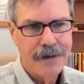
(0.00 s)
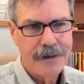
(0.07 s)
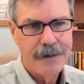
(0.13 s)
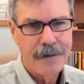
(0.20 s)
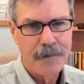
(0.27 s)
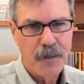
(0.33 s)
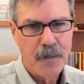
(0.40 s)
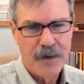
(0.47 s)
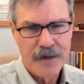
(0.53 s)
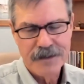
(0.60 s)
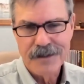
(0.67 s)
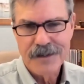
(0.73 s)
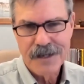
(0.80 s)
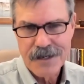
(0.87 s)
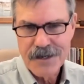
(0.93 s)
Um, the
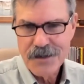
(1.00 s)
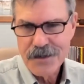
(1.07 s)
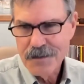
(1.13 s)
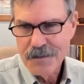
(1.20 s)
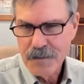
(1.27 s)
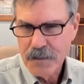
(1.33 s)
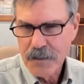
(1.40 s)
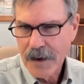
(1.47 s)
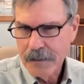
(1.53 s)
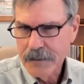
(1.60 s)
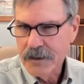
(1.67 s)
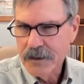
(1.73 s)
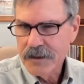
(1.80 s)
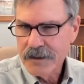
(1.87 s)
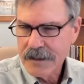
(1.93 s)
presentation
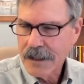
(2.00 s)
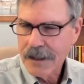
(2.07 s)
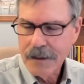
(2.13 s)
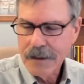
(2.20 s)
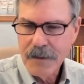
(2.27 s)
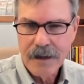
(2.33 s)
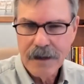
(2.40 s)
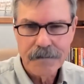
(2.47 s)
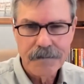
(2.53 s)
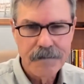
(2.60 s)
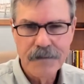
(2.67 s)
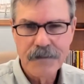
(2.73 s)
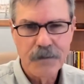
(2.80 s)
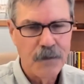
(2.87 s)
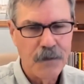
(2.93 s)
probably will take about
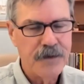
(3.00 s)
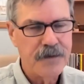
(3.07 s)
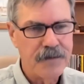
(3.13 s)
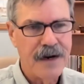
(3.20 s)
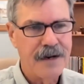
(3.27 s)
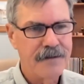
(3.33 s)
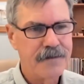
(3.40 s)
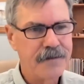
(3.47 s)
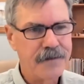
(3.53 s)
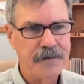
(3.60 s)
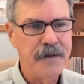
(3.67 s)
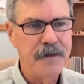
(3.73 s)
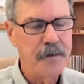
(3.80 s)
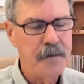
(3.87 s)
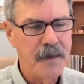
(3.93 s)
45,
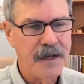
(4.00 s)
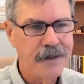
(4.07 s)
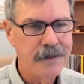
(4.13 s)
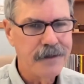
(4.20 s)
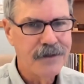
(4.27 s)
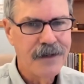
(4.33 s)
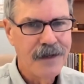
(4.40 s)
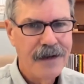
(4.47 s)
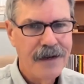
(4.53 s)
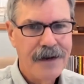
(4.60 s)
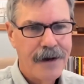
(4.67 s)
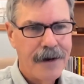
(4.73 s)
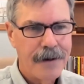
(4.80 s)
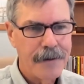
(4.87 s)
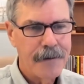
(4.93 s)
50 minutes.
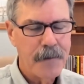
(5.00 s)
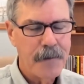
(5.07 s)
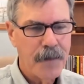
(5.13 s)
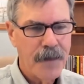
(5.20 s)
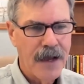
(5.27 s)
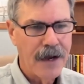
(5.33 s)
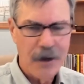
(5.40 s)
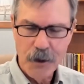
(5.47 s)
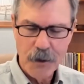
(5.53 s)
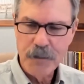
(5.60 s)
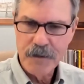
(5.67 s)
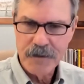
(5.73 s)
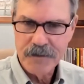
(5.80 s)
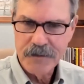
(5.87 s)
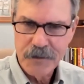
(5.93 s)
Um, I
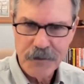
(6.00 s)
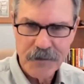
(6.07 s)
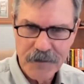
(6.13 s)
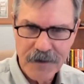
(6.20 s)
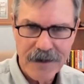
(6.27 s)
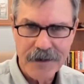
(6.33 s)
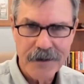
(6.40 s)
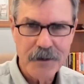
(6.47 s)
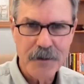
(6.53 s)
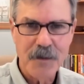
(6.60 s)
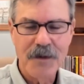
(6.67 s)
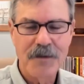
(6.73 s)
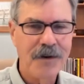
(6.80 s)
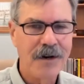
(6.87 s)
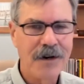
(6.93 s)
hope that you find it to
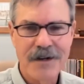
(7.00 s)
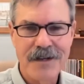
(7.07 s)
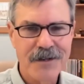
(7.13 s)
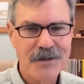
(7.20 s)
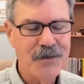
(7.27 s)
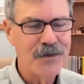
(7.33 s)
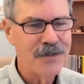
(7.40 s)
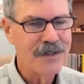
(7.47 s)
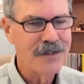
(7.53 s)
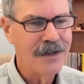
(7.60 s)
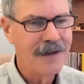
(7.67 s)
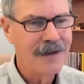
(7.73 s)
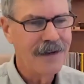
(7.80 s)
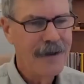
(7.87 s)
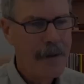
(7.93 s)
be very
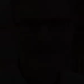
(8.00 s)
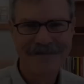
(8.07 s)
interesting.